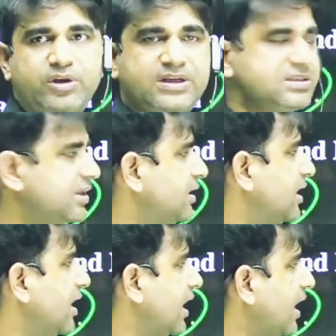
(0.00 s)
acid
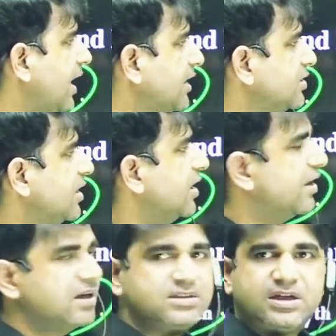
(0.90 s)
and
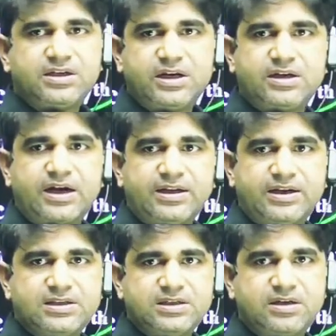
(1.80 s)
concentrate nitric
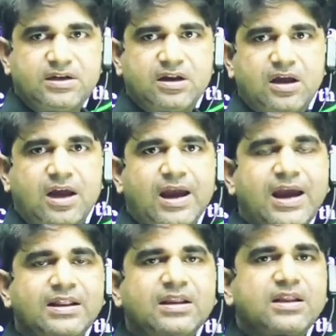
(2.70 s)
acid,
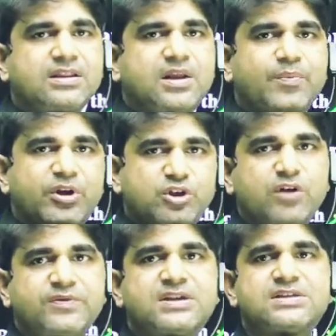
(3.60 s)
and the mixture
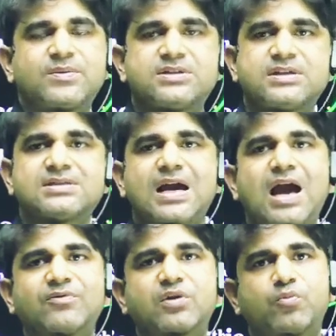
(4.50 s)
of these substances
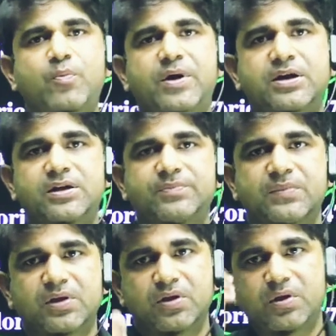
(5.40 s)
have the property,
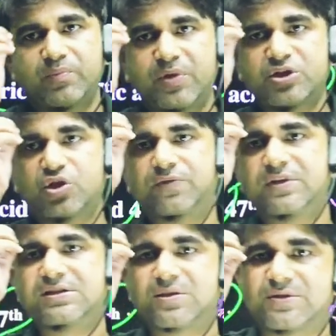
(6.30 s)
mixture of
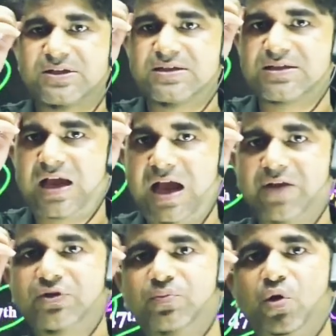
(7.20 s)
these substances have
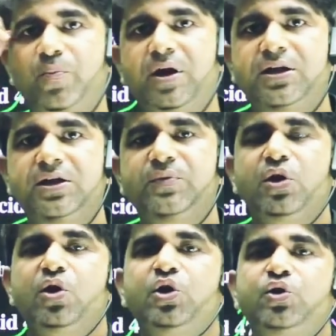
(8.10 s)
the property
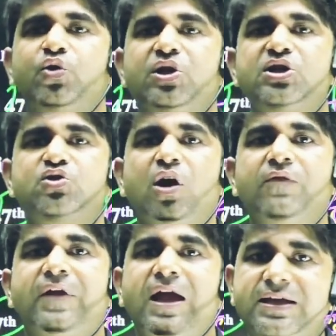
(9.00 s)
to dissolve
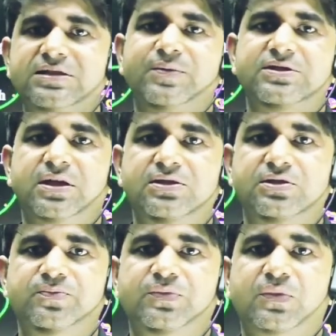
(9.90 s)
any substance,
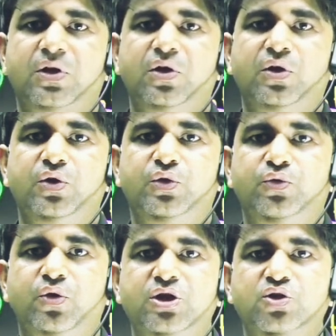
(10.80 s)

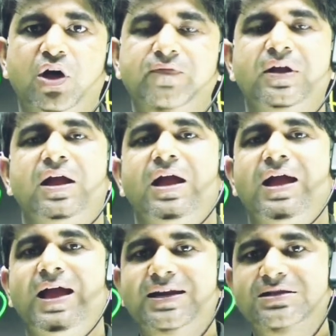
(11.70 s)
to dissolve
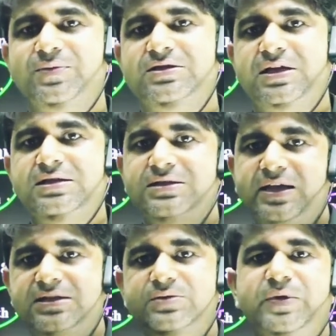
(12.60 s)
any substance in
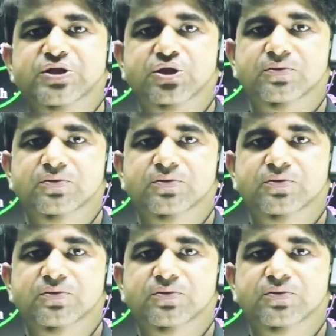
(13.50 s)
its mixture.